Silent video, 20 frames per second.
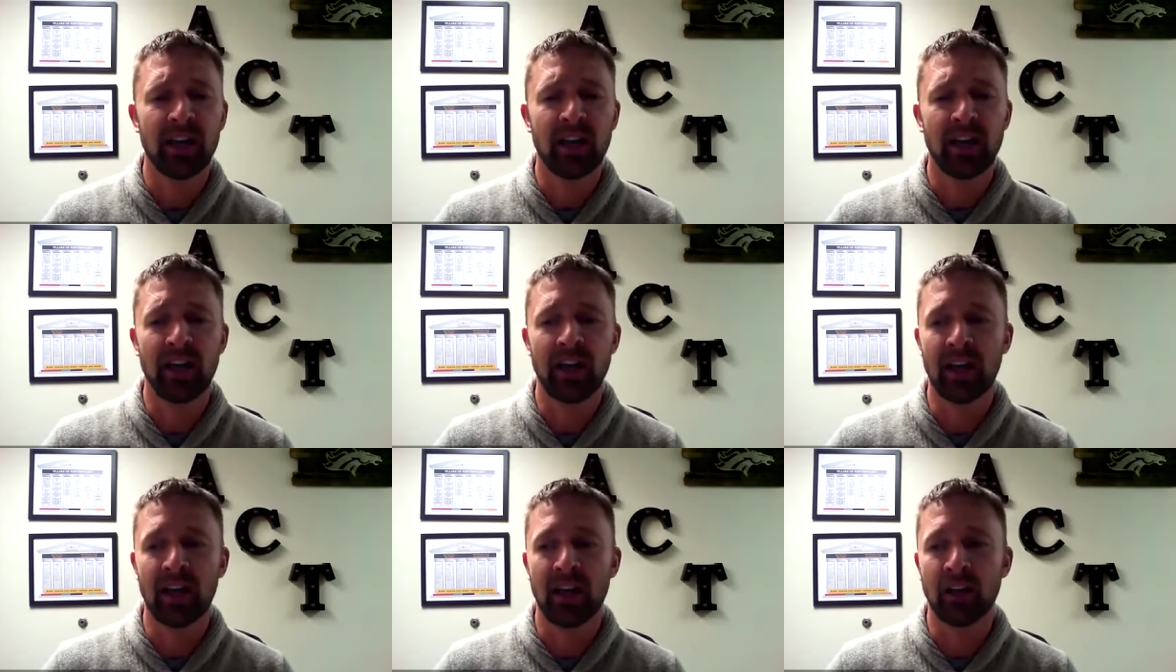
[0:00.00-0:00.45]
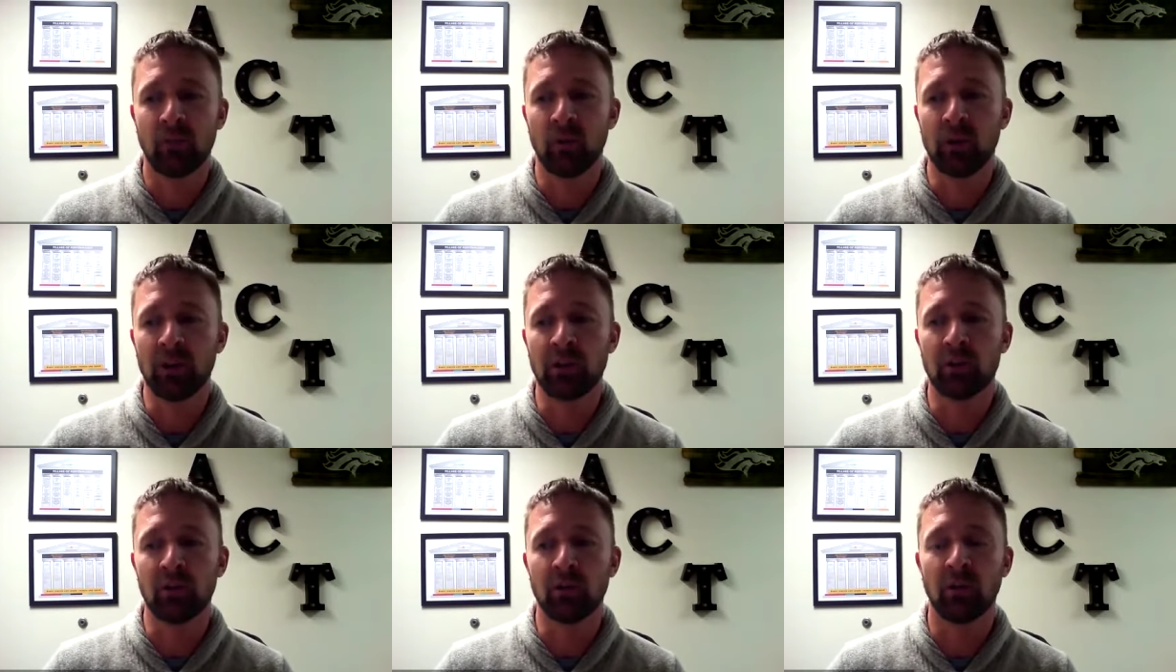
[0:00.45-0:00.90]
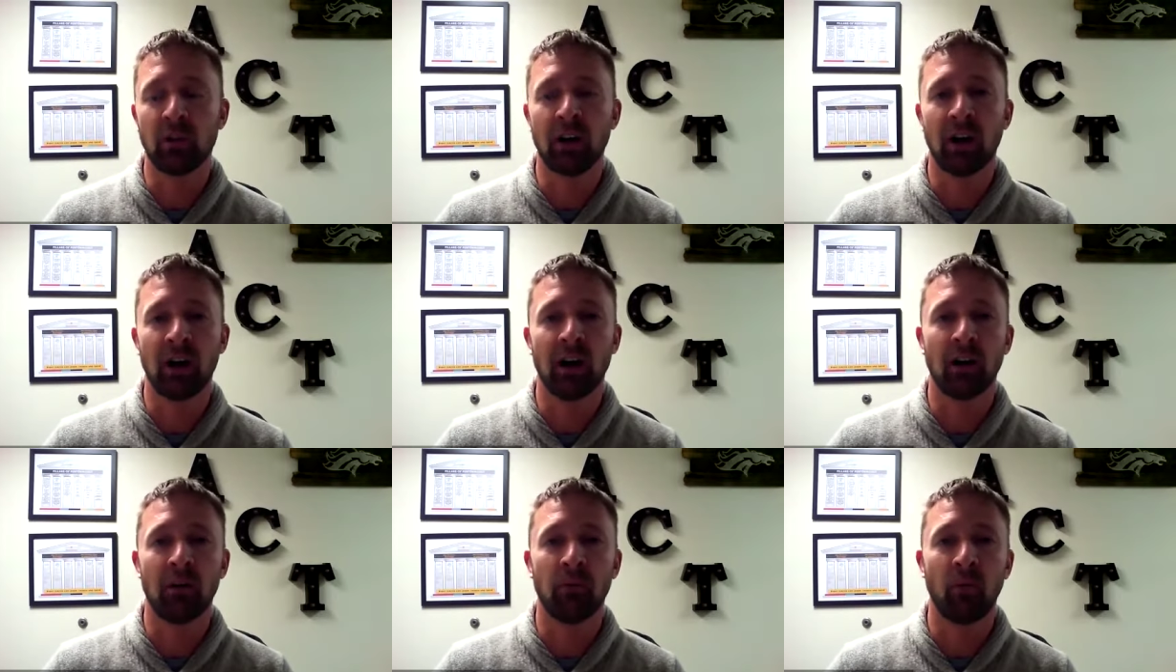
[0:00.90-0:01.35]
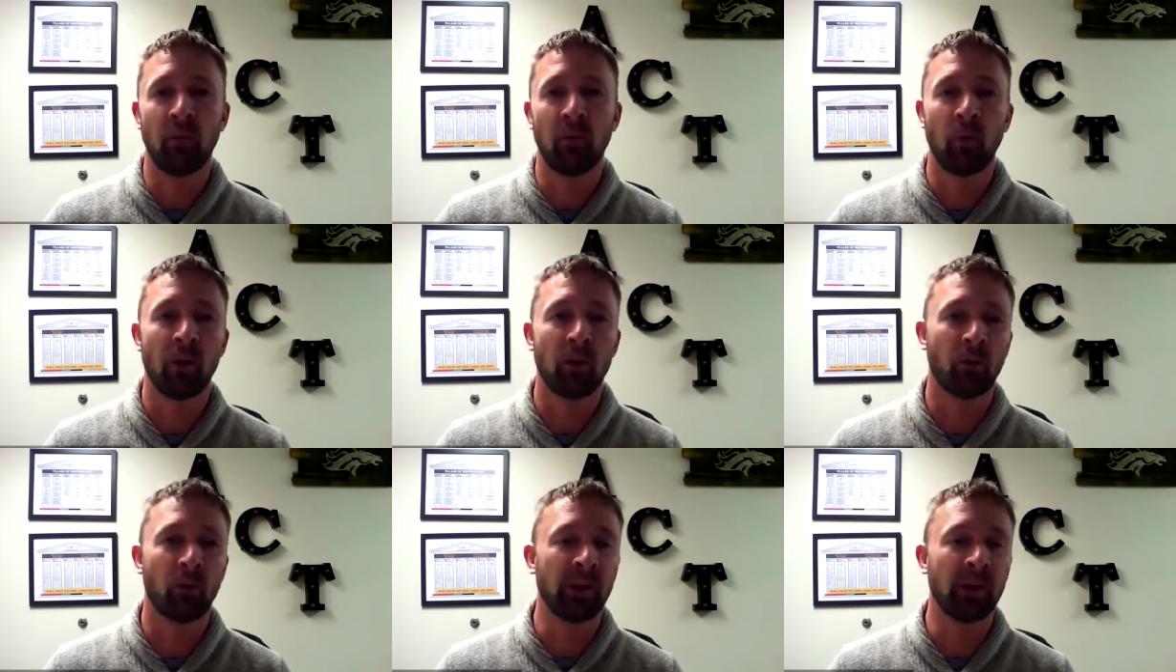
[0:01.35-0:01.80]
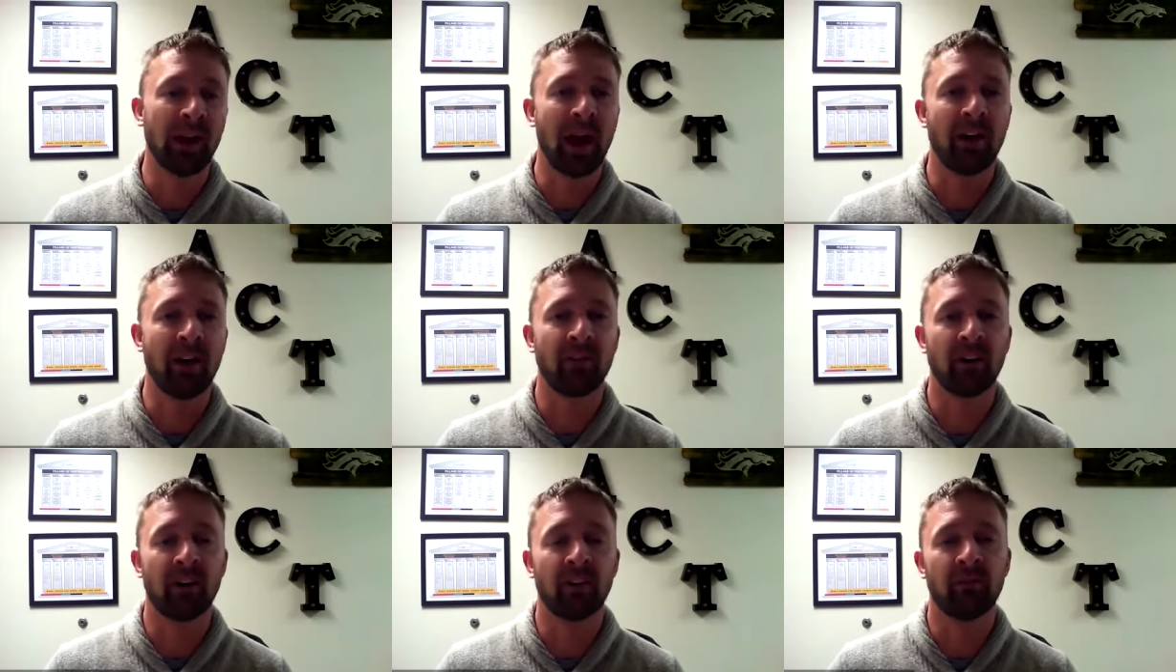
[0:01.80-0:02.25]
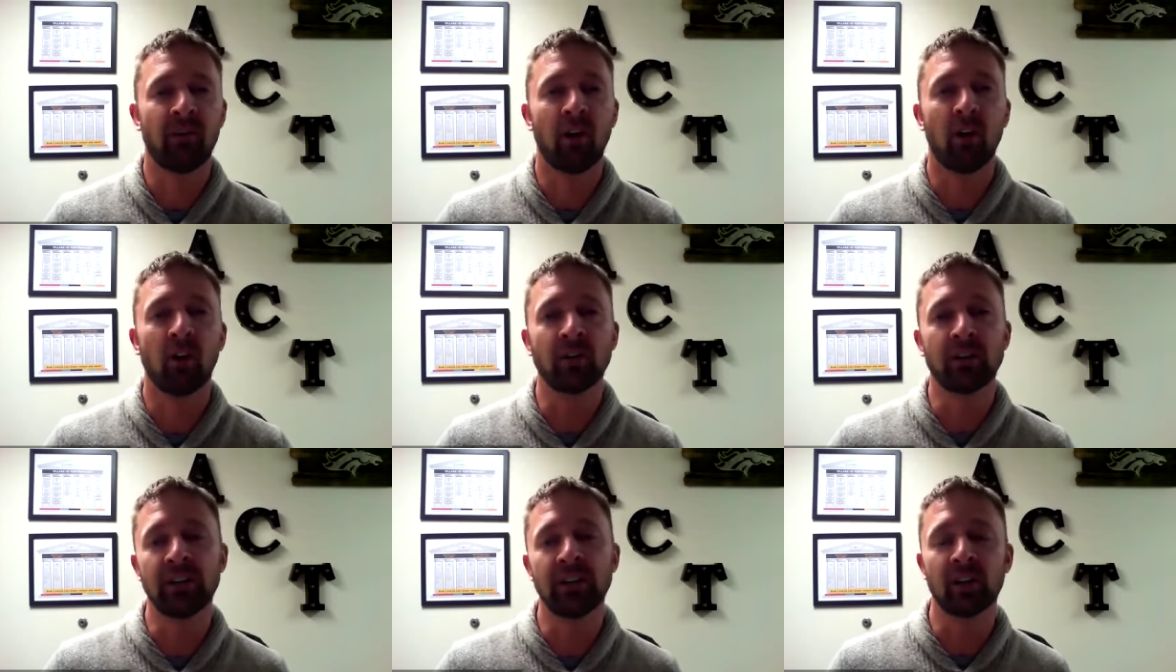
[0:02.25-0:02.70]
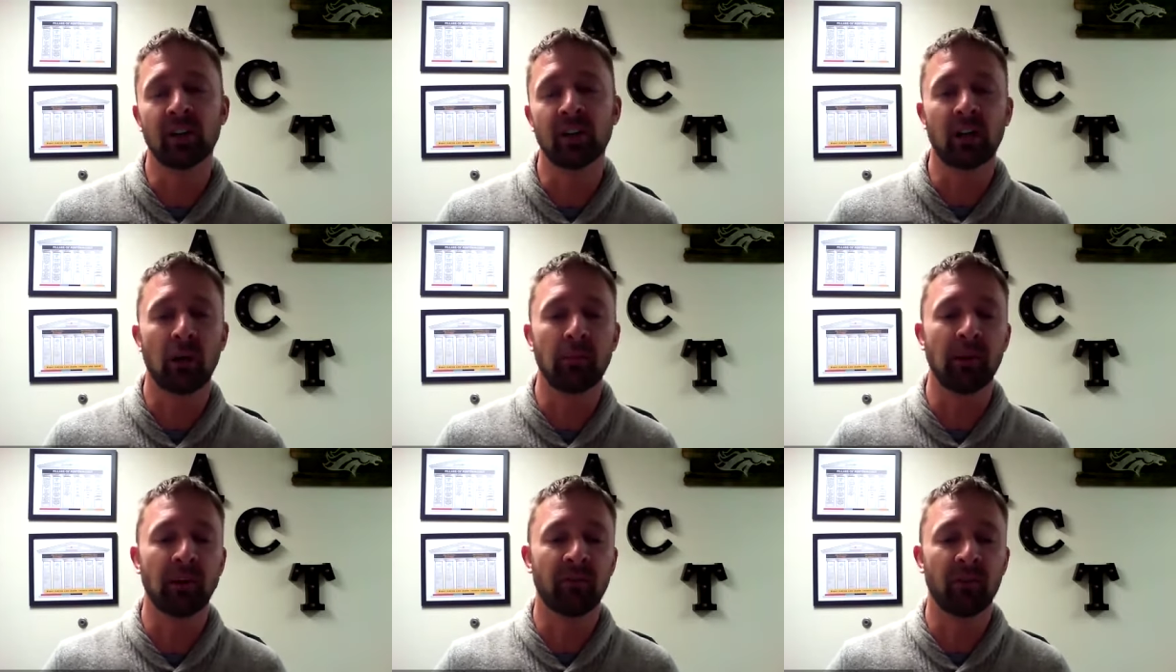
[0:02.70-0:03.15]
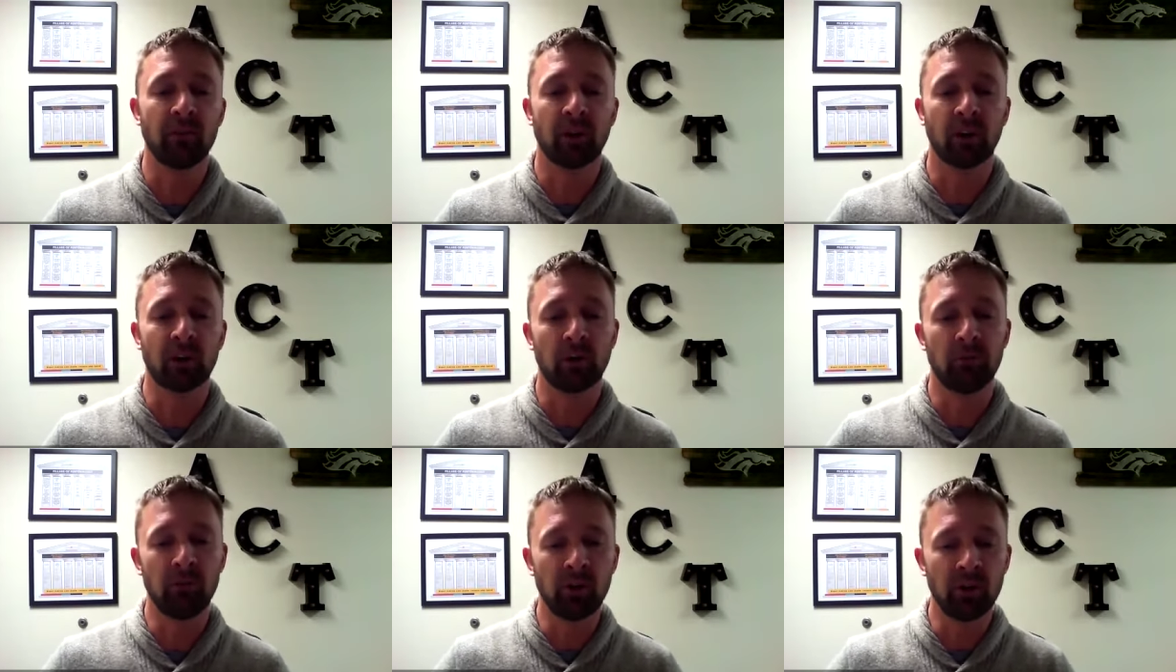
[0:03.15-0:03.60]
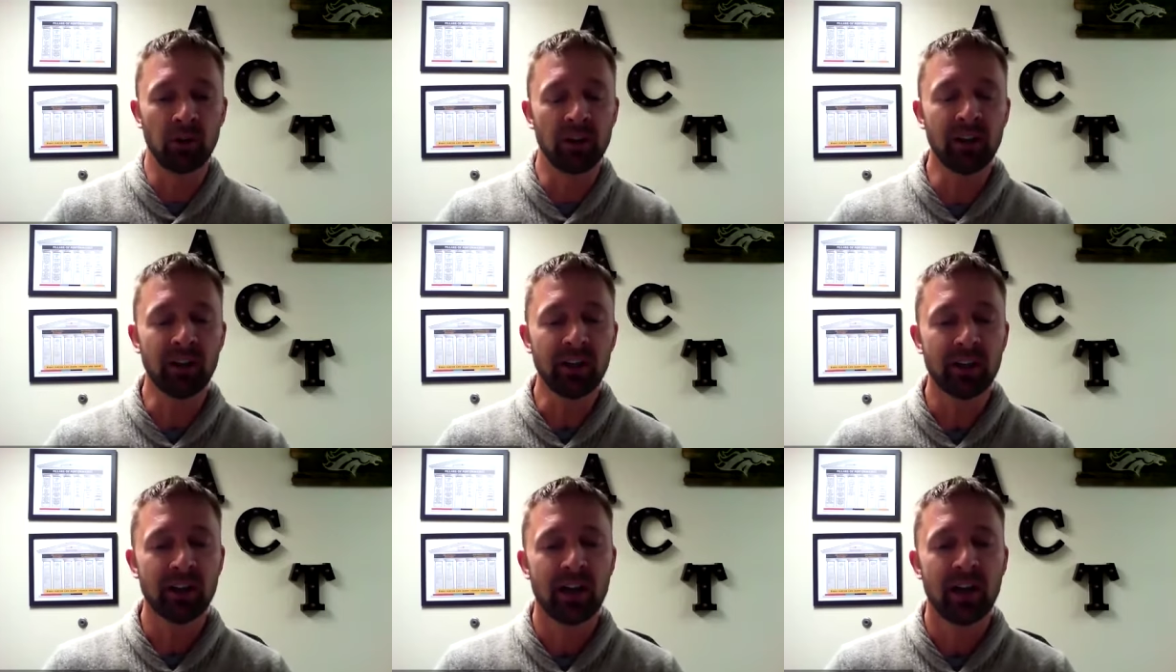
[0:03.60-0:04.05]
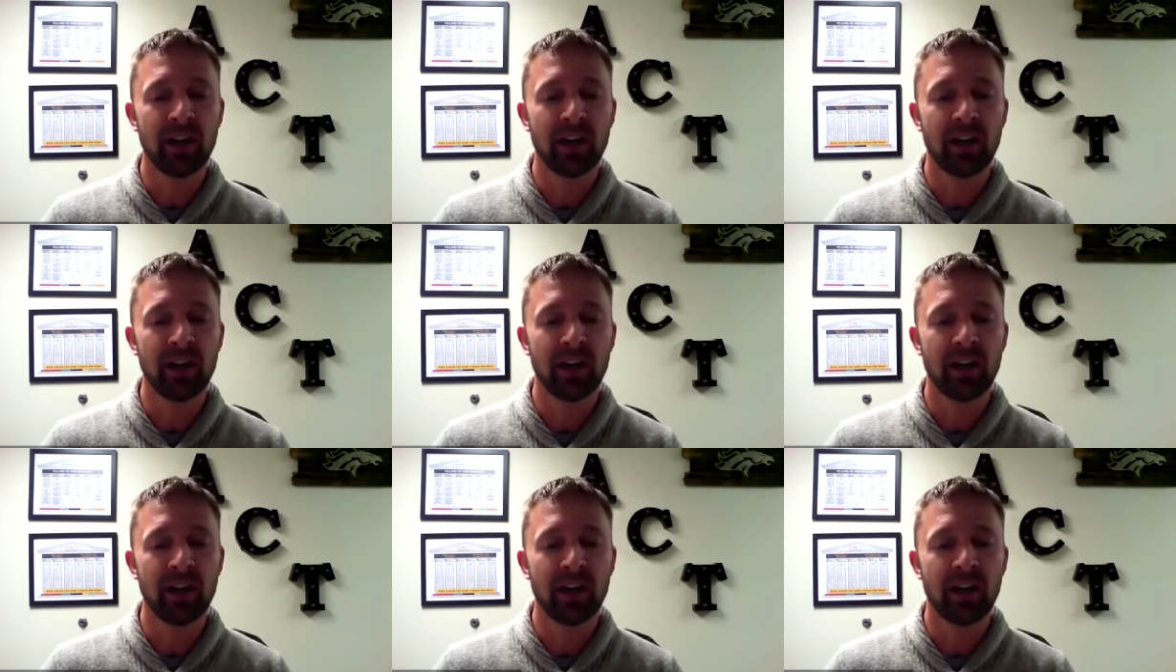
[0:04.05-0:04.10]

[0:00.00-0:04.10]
and we do, uh, whether we have a volunteer coming from the community,